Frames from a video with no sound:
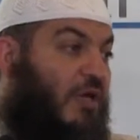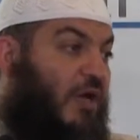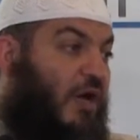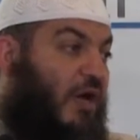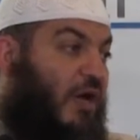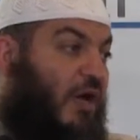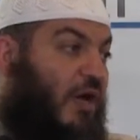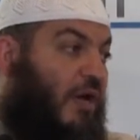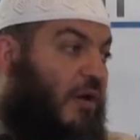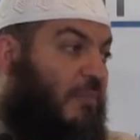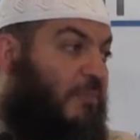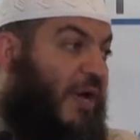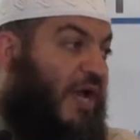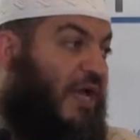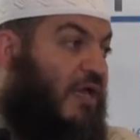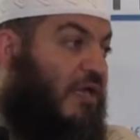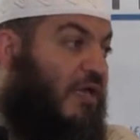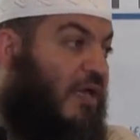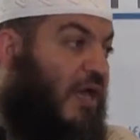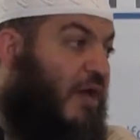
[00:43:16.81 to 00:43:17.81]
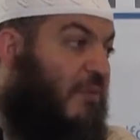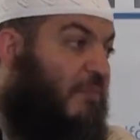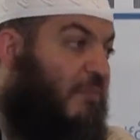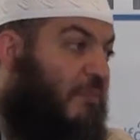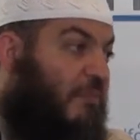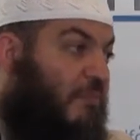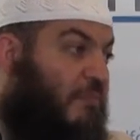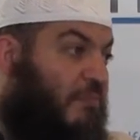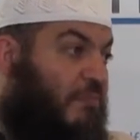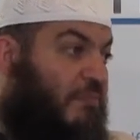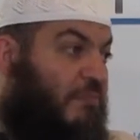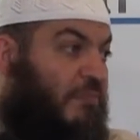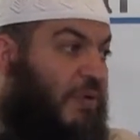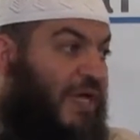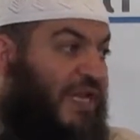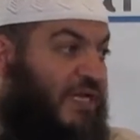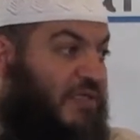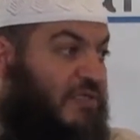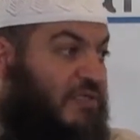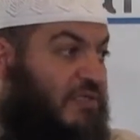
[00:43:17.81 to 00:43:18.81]
Buckingham
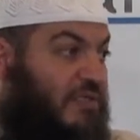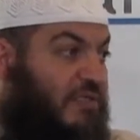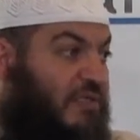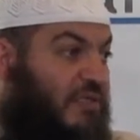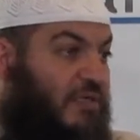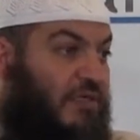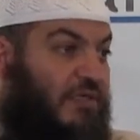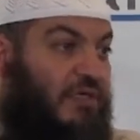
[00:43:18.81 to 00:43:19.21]
Palace,